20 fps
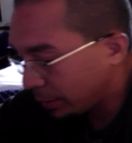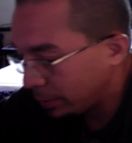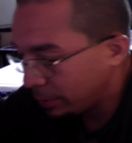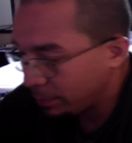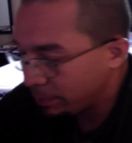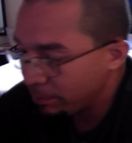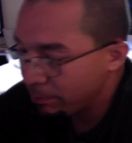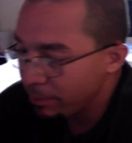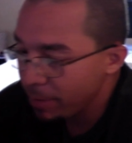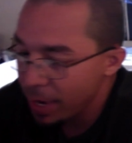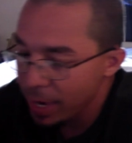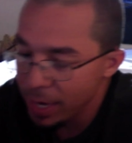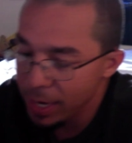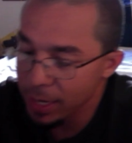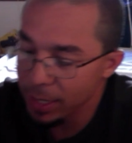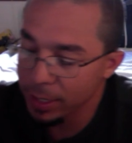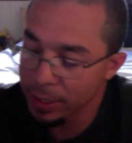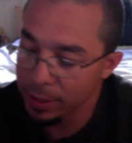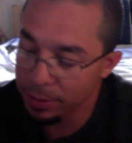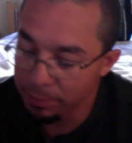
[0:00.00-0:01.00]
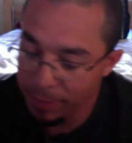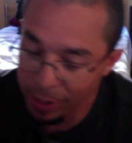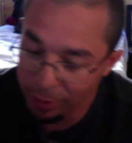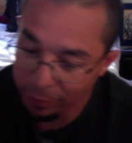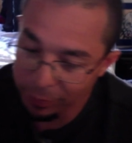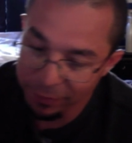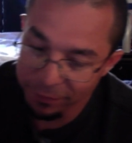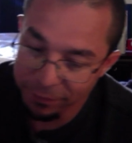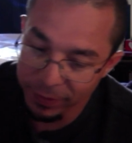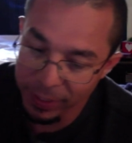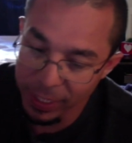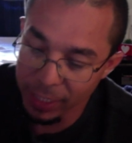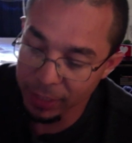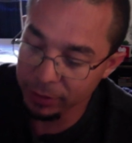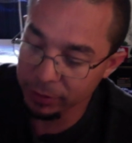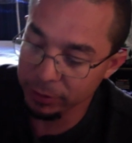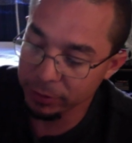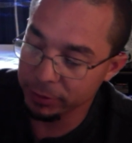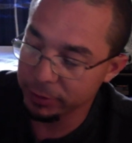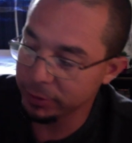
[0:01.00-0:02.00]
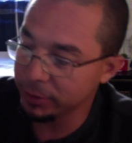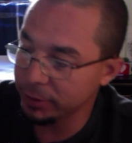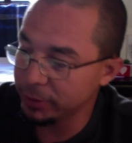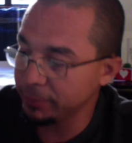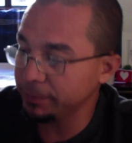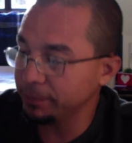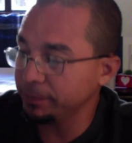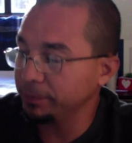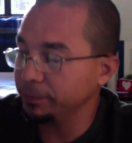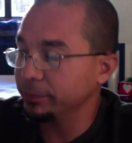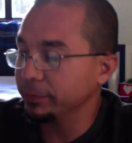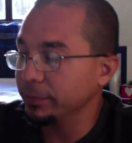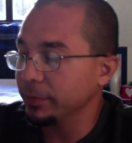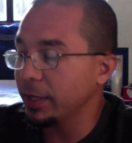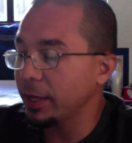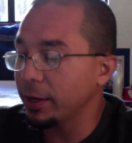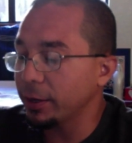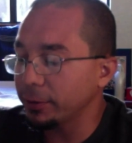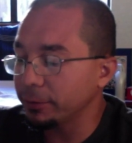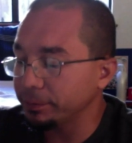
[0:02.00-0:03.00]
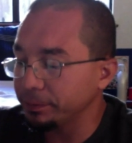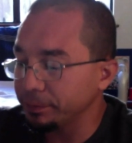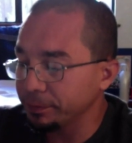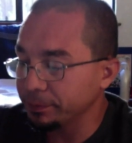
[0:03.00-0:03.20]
make my reflectors. Now,